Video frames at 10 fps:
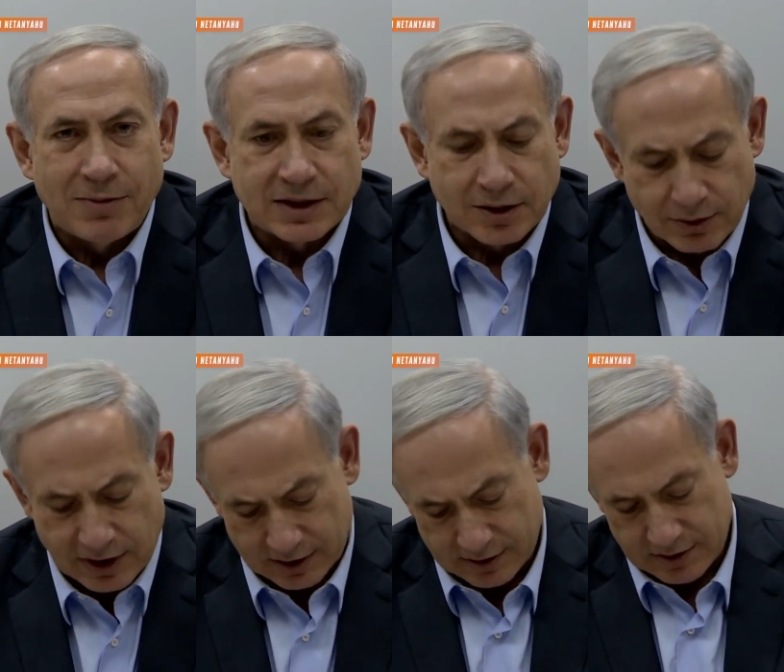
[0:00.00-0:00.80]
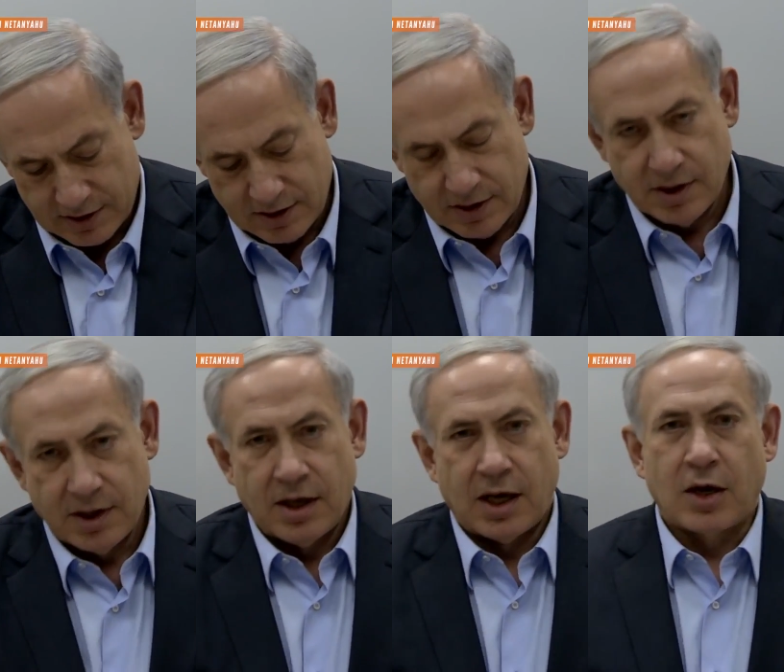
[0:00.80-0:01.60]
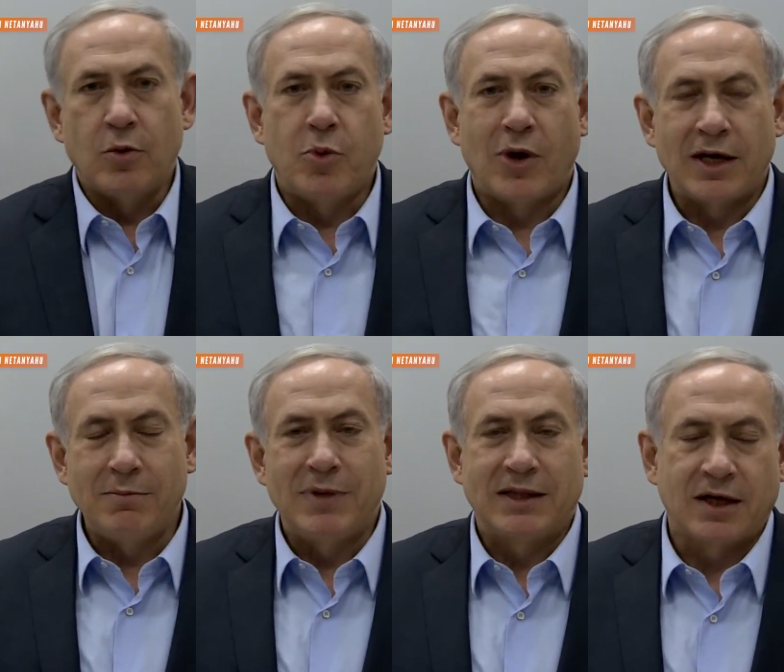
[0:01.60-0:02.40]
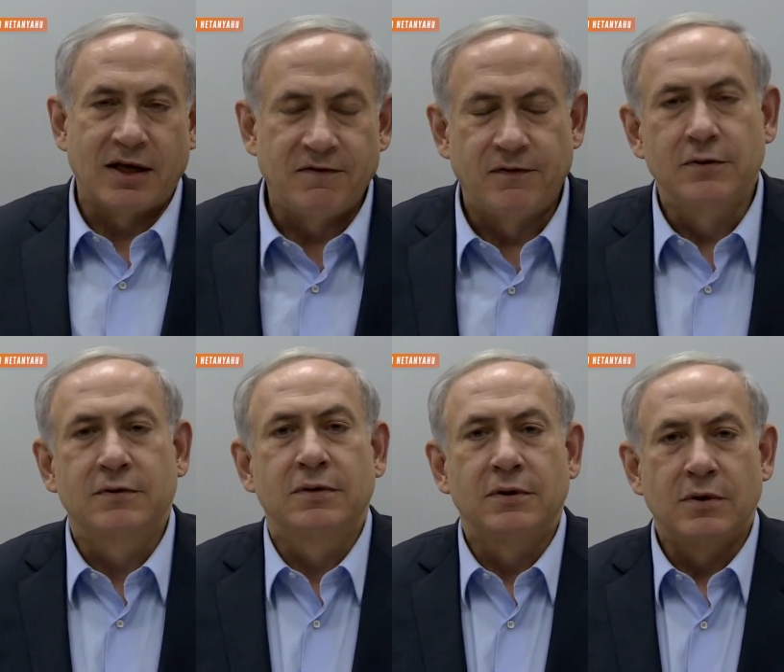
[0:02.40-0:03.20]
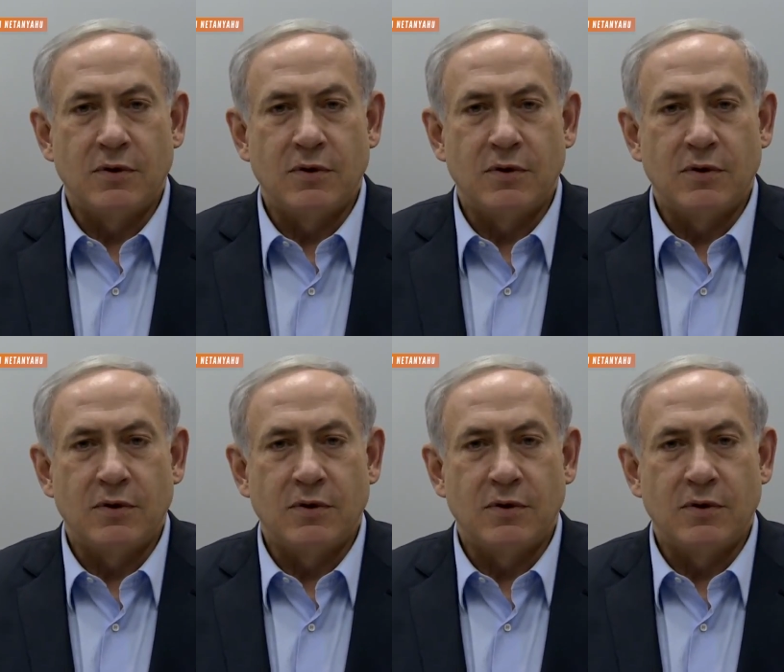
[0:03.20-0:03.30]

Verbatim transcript: calling the UN Human Rights Council an anti-Israel body